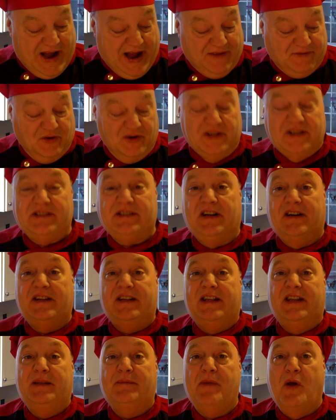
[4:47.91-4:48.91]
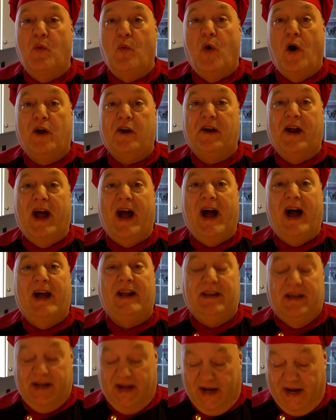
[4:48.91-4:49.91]
I've already started getting my water
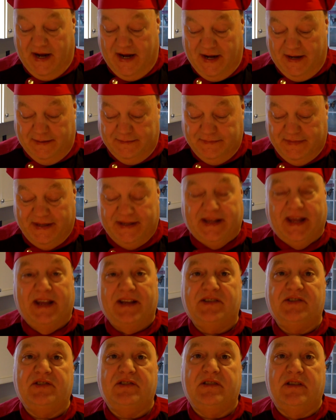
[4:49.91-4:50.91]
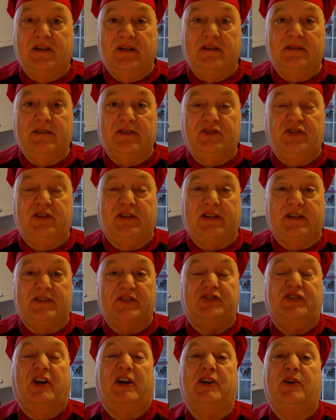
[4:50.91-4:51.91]
hot um, in case the, the
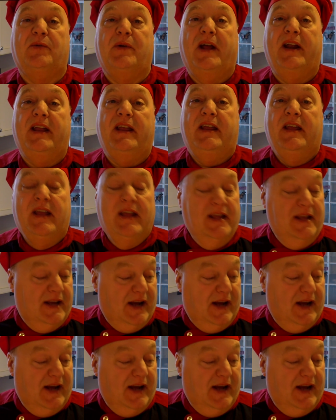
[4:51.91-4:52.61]
chicken's done already.